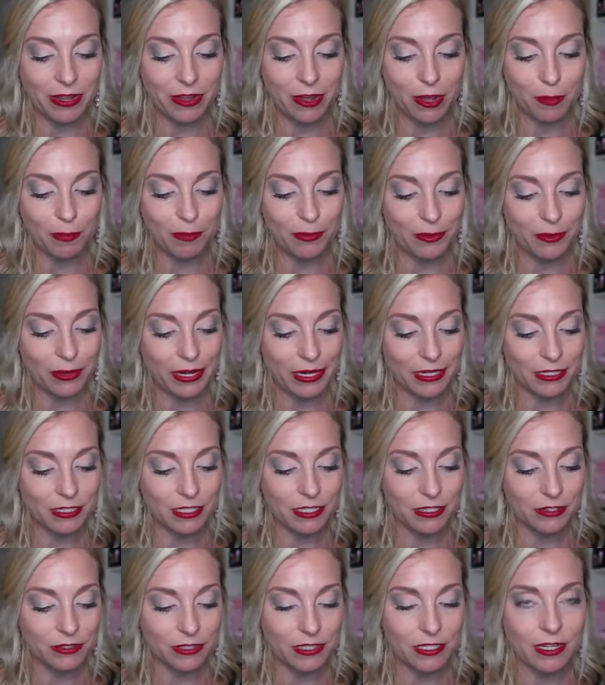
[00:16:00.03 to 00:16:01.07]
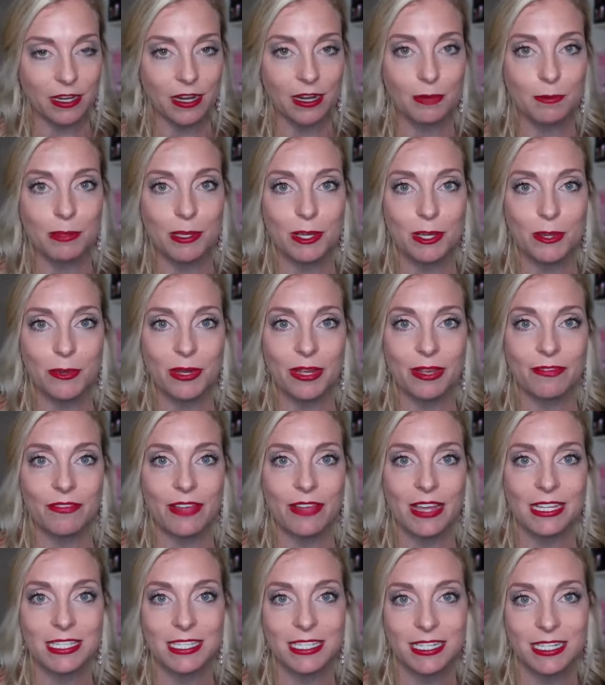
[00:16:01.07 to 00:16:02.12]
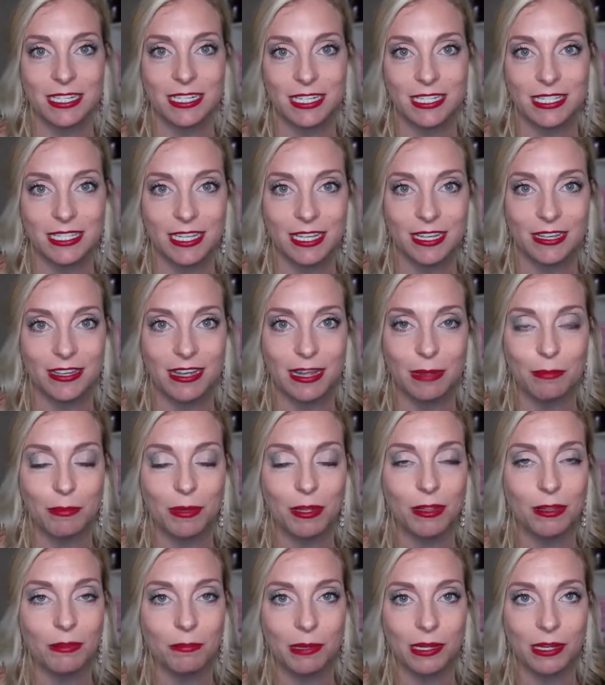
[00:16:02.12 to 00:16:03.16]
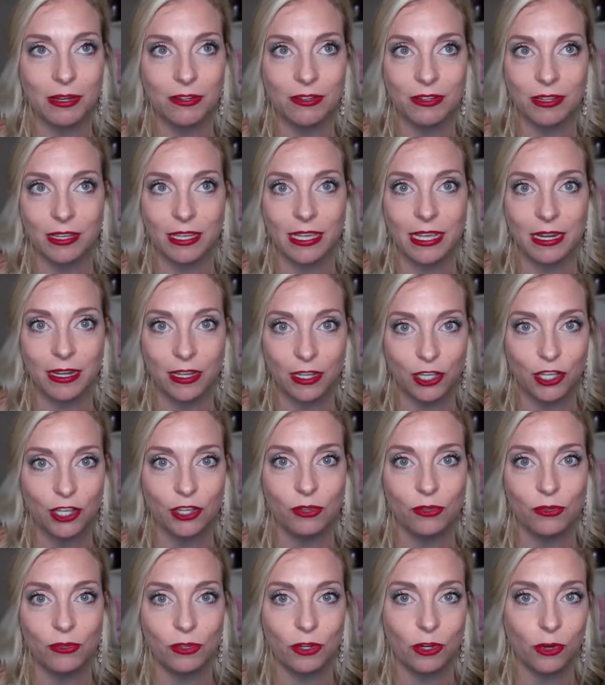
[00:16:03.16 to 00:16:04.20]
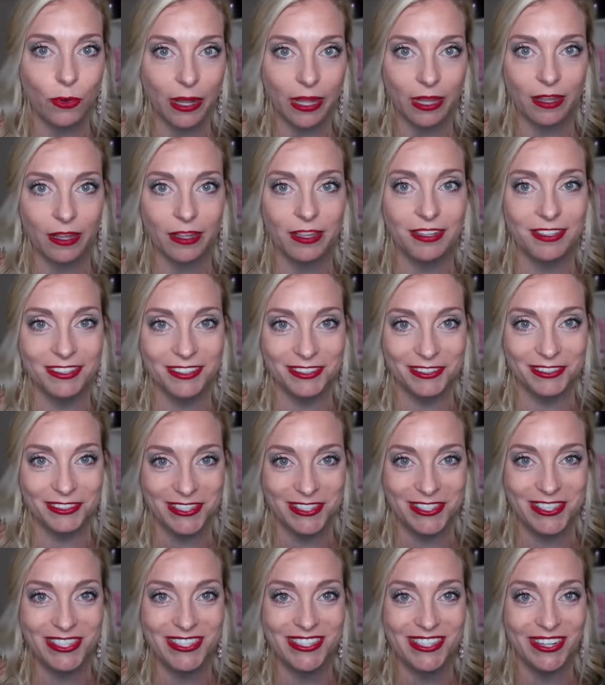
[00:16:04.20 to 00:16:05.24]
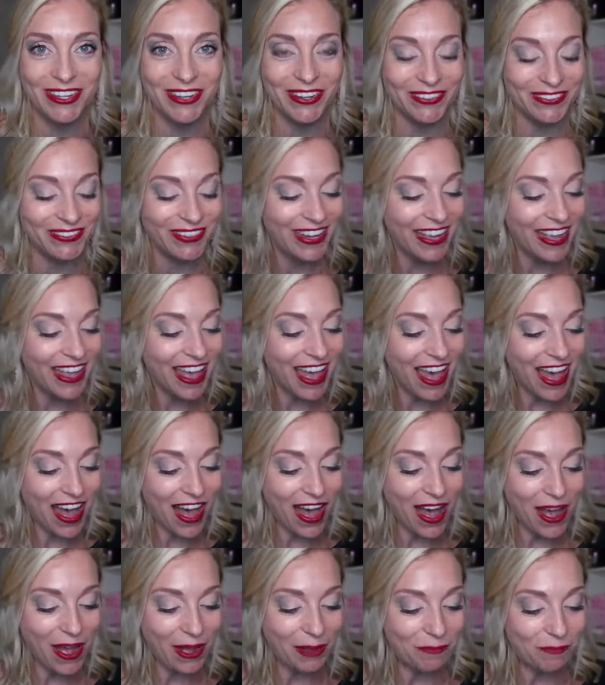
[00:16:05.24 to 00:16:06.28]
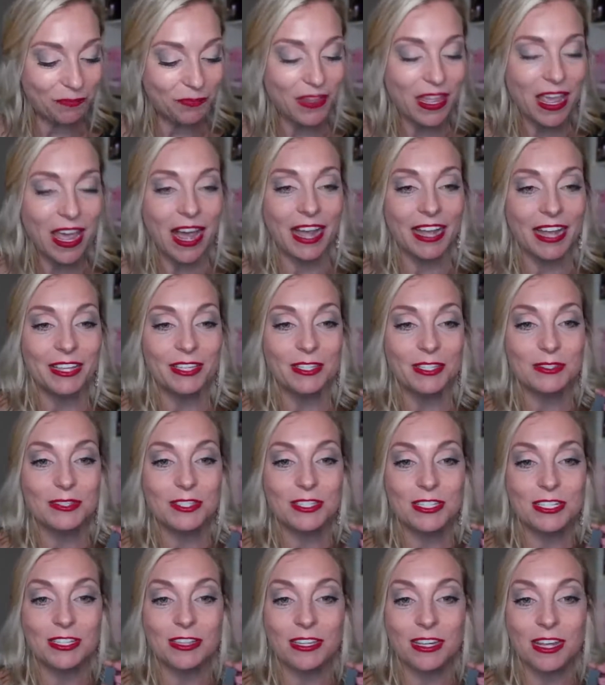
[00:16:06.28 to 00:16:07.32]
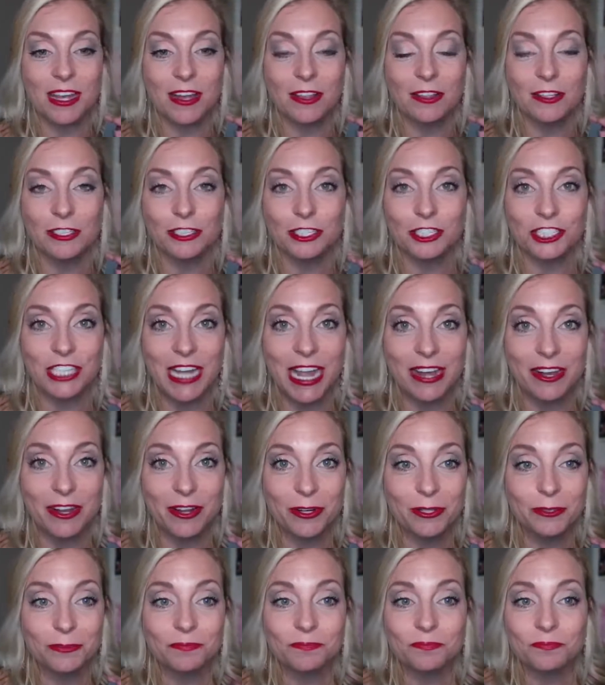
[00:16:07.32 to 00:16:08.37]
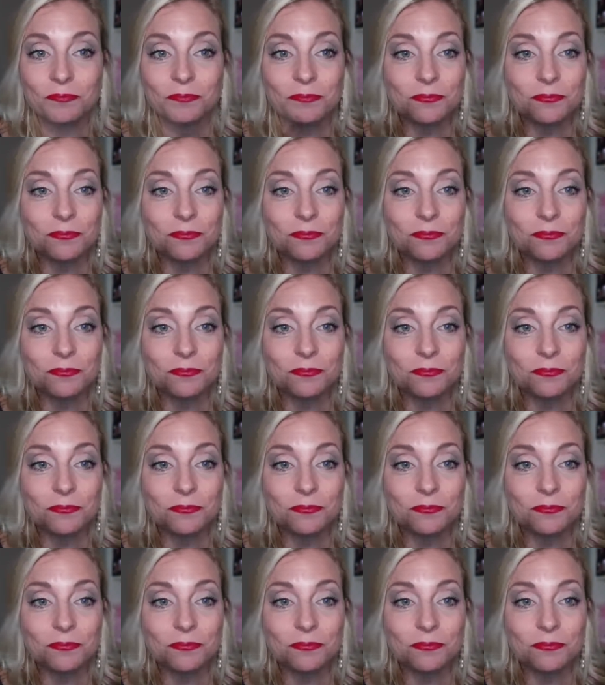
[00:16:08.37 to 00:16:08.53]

I operate. So it's got to be quick, fast, and easy. I'm all about getting cute quick. So I used the color shadow